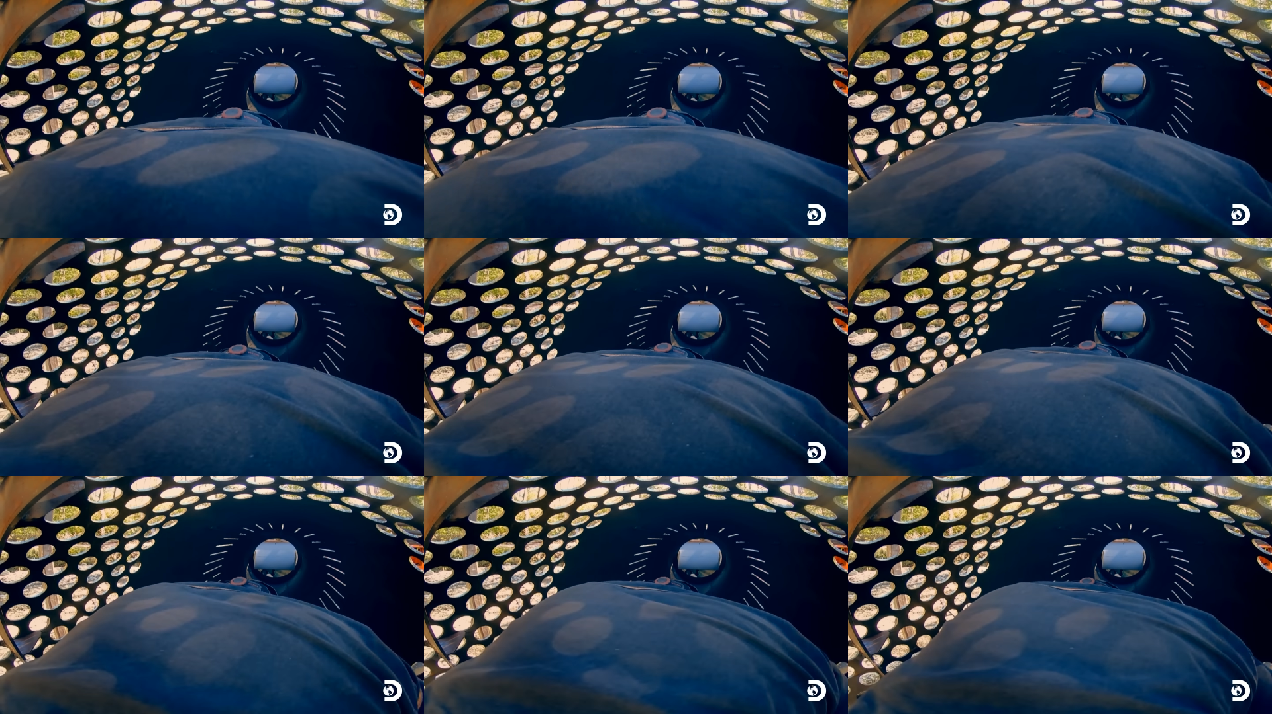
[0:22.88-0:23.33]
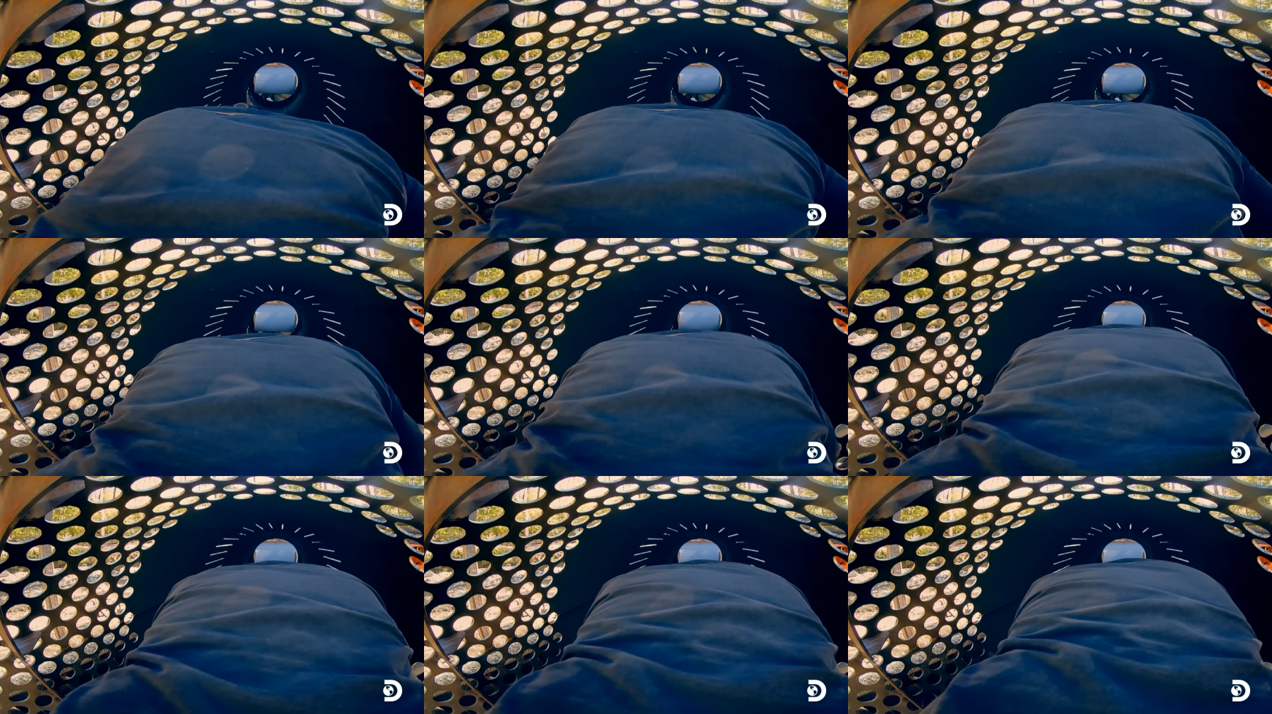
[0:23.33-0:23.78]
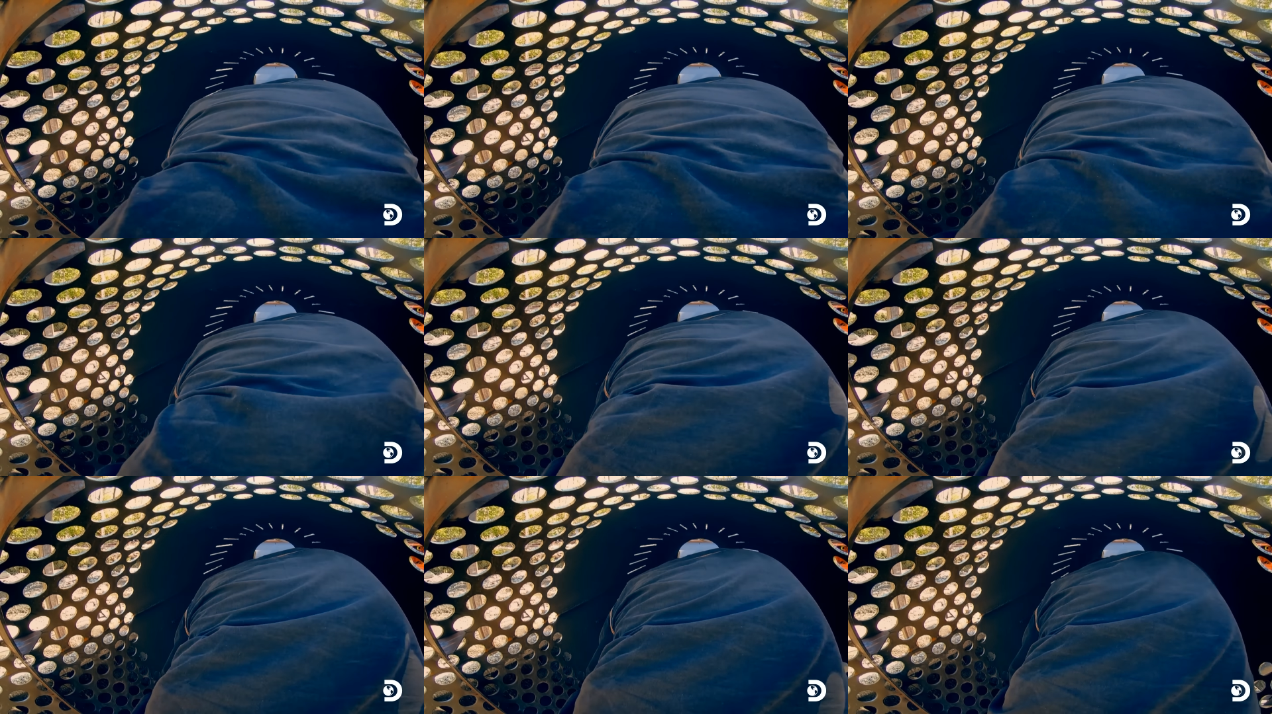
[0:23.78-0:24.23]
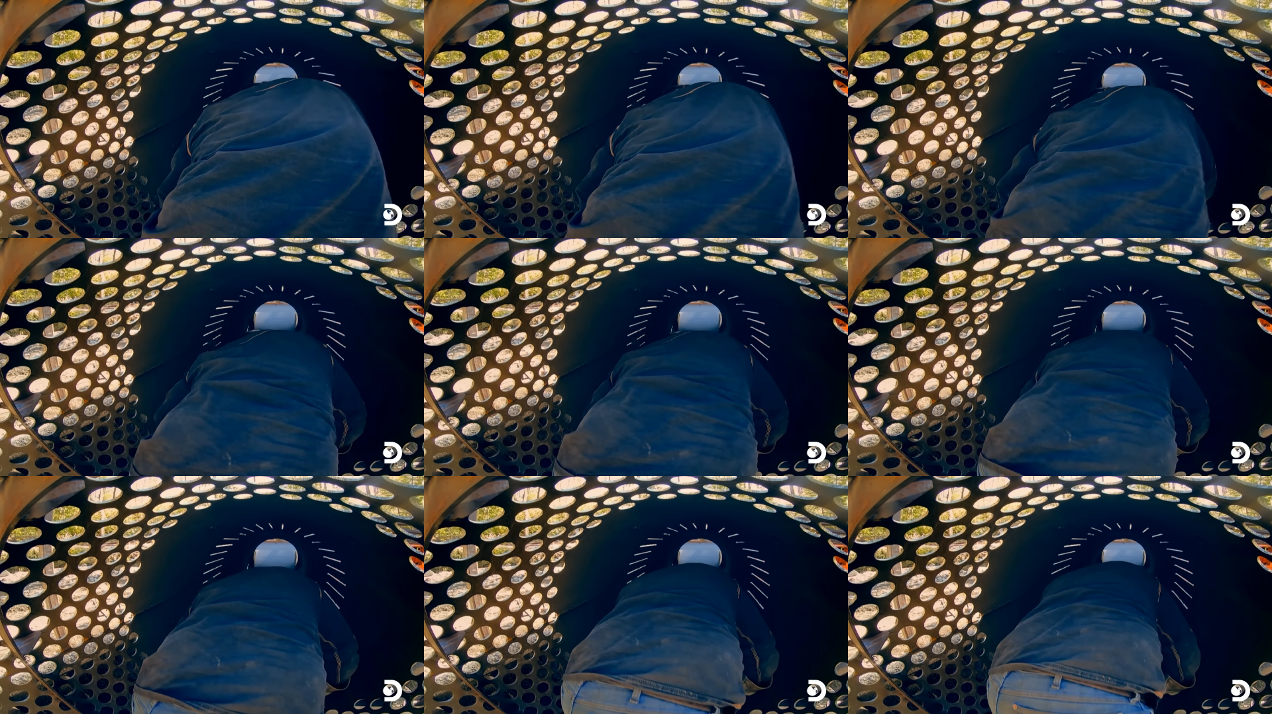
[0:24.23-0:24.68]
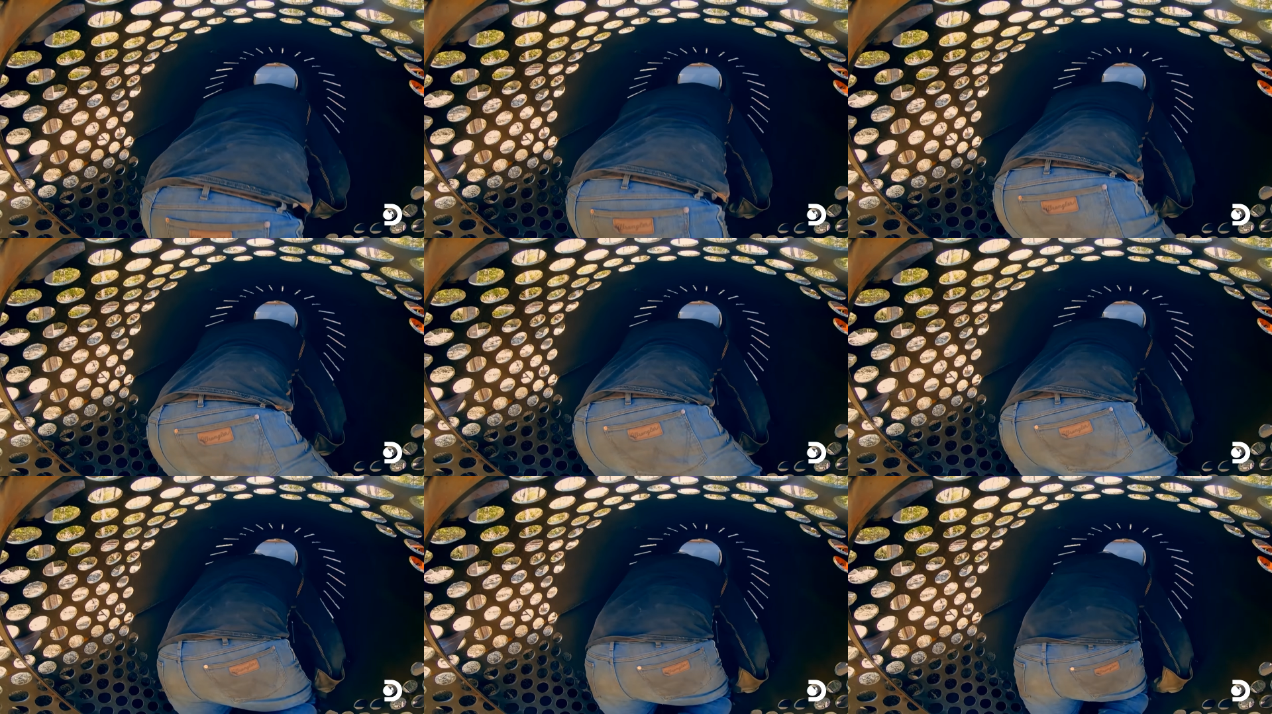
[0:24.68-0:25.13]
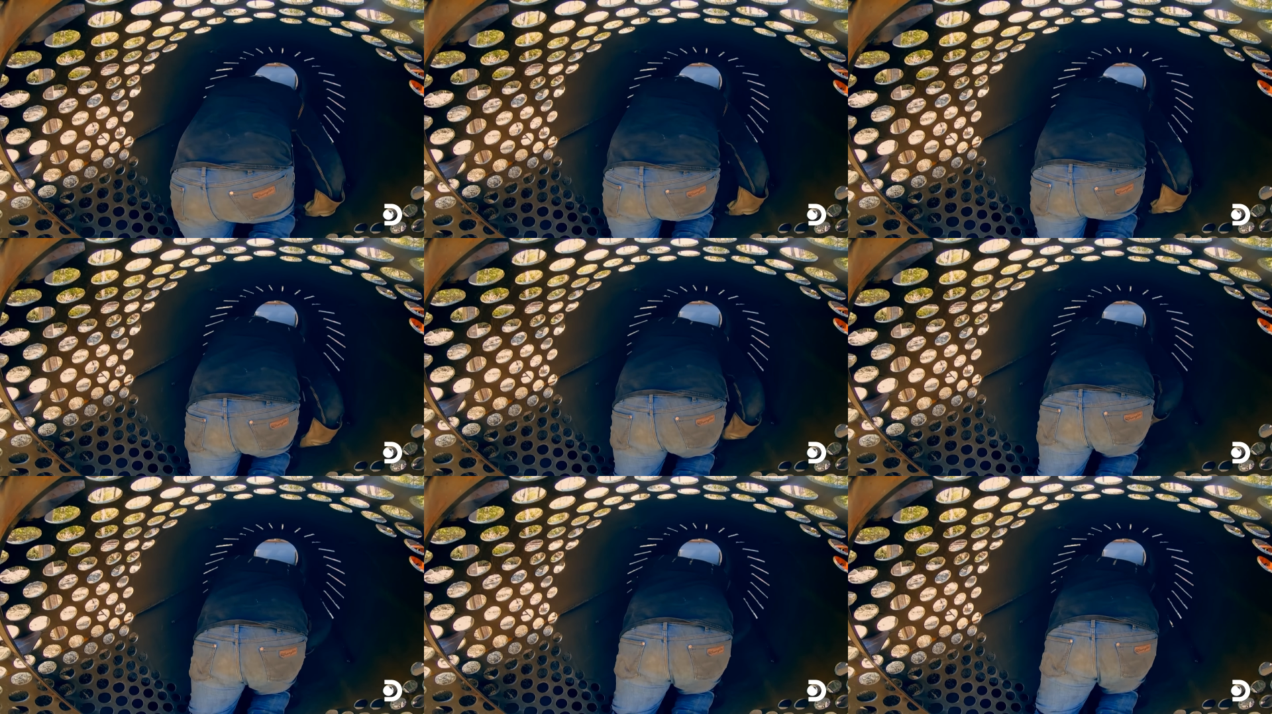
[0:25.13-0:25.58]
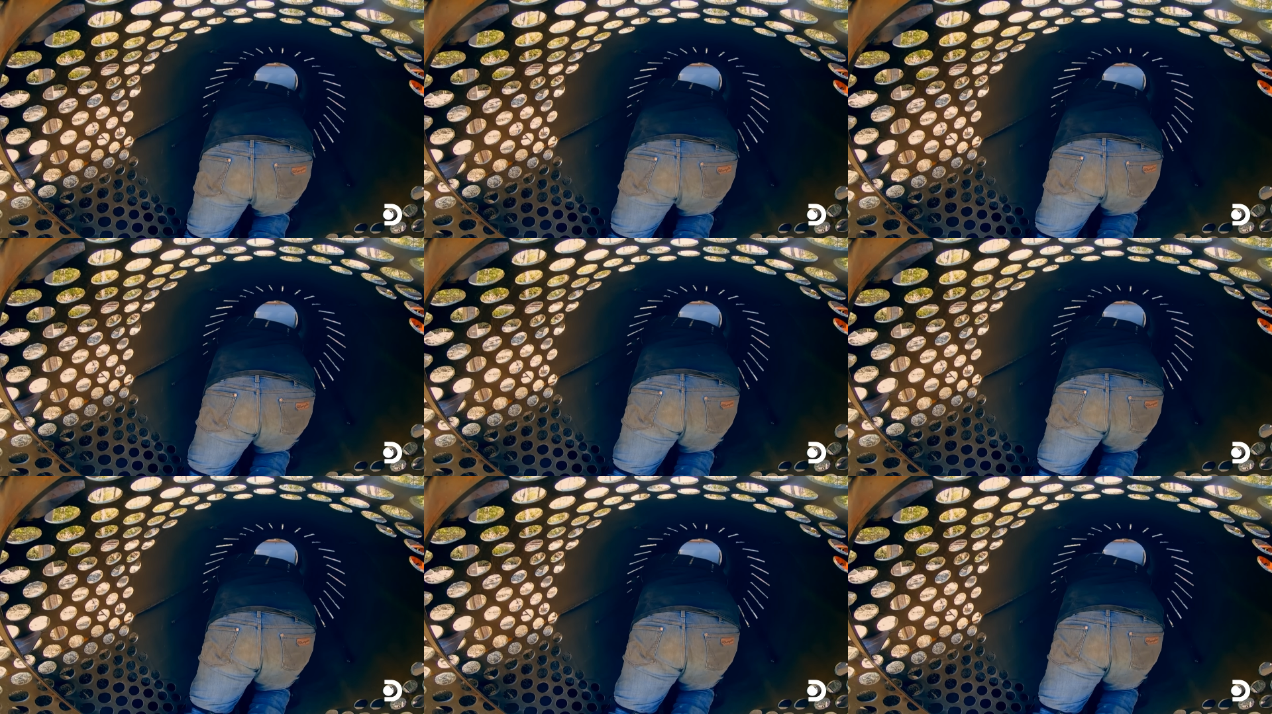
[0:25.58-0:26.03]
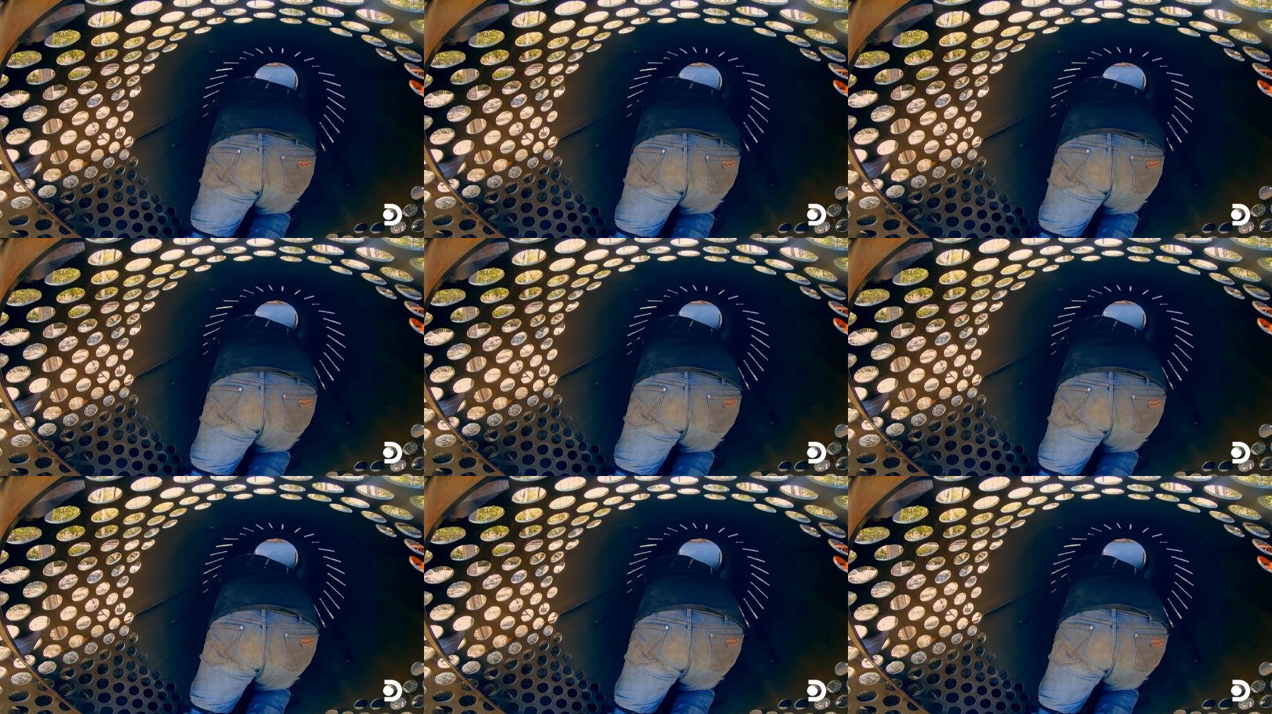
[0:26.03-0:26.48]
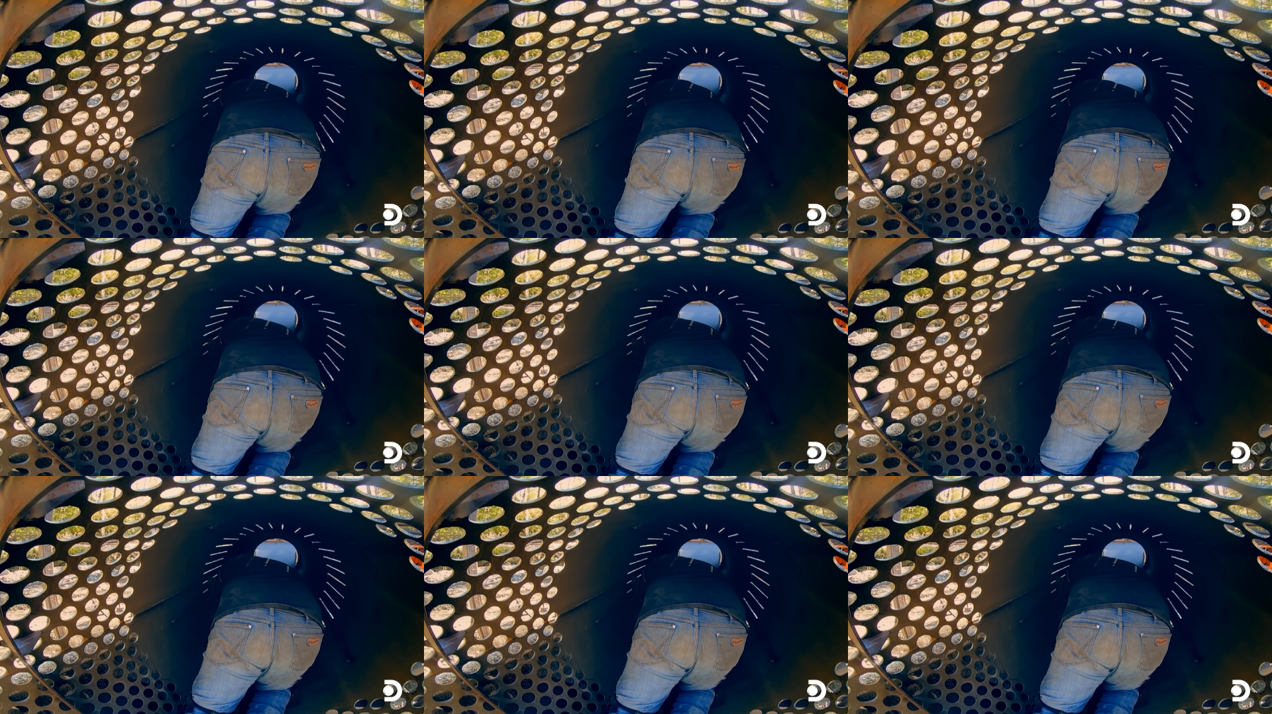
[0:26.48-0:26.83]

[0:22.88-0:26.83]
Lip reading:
[unreadable: no face in view]